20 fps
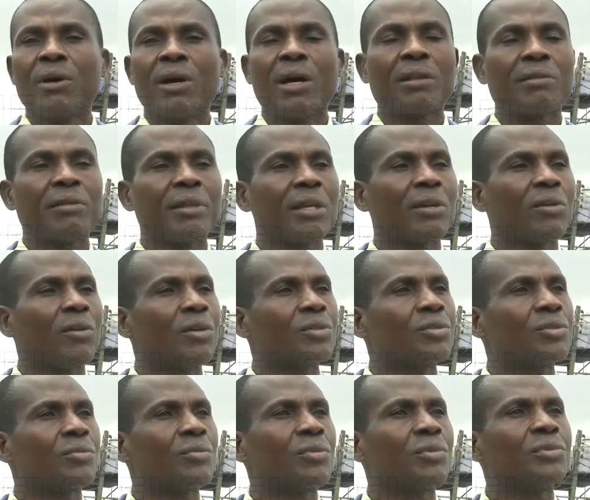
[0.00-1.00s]
I think all
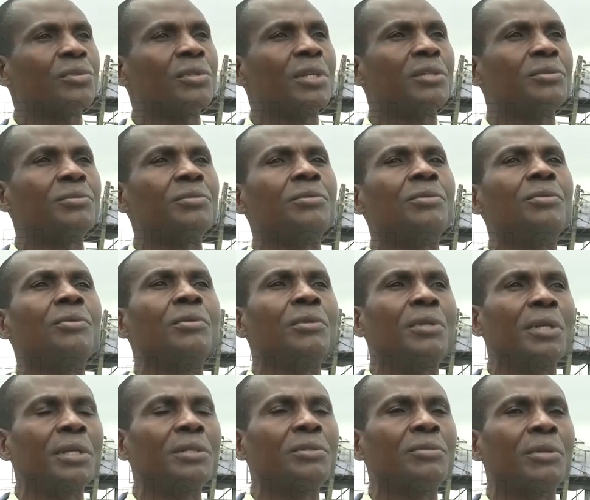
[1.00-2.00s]
schools need to do
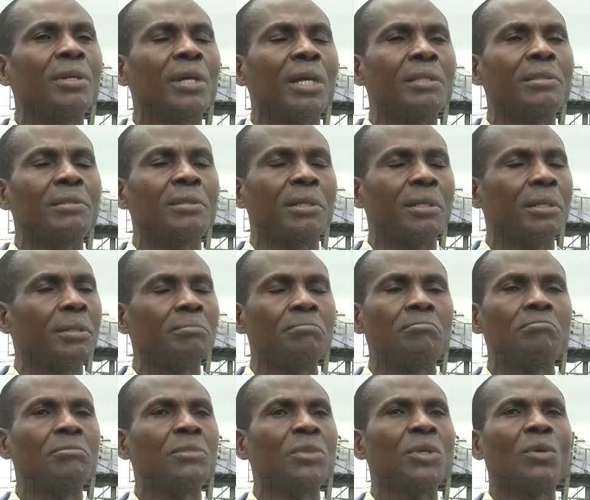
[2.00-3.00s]
this so that um,
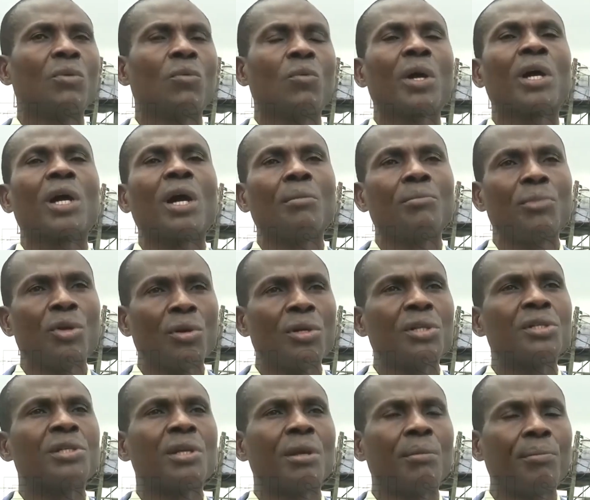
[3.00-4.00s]
we can be on
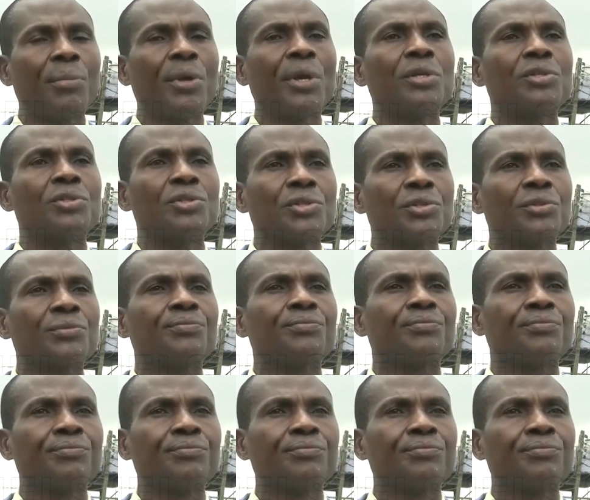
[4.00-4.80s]
the same page.